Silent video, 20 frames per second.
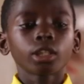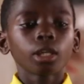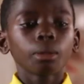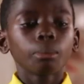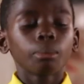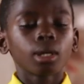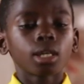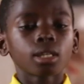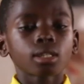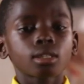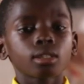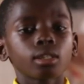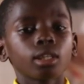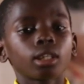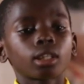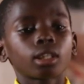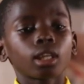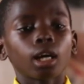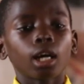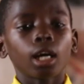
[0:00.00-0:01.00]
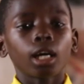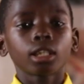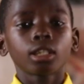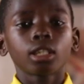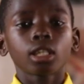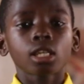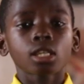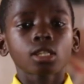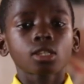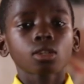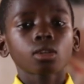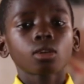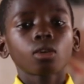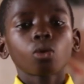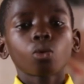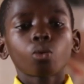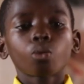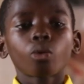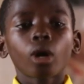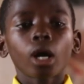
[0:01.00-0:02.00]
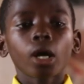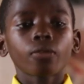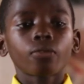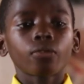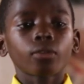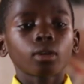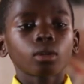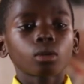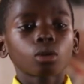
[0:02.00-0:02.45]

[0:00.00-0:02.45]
3 months later, Ade's wife